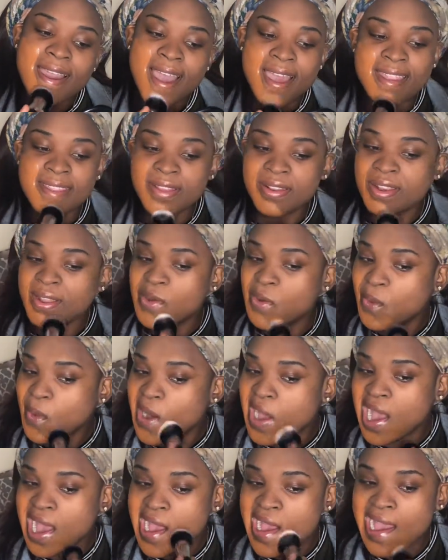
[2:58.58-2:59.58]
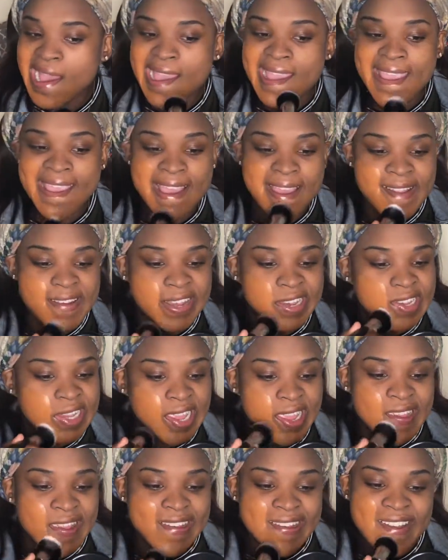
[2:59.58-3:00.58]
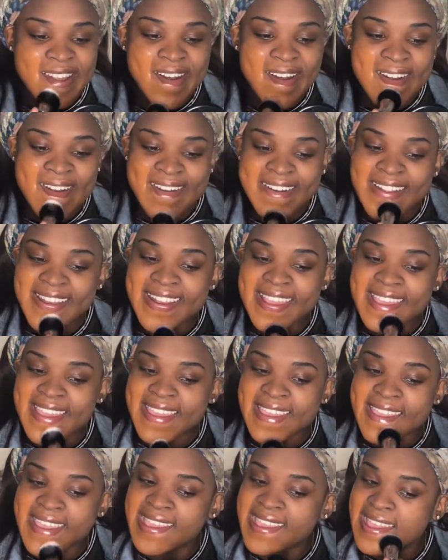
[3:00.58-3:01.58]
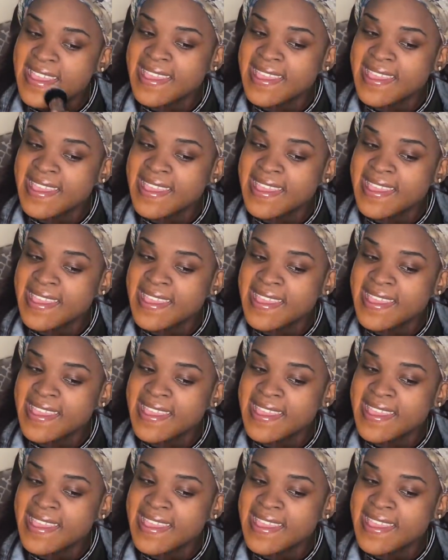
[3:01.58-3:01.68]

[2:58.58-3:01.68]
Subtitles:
I don't know why, I just can't talk today.